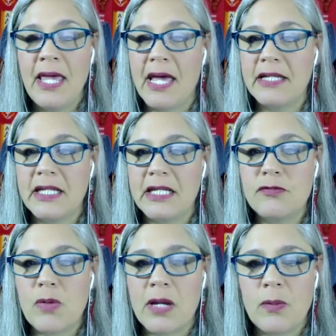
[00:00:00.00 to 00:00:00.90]
at
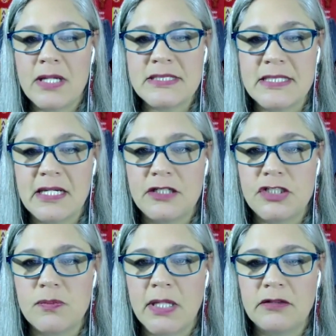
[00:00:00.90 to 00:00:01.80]

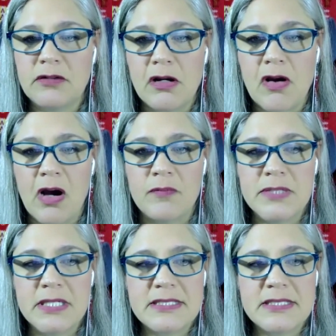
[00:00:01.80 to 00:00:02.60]
nativeyyc@gmail.com.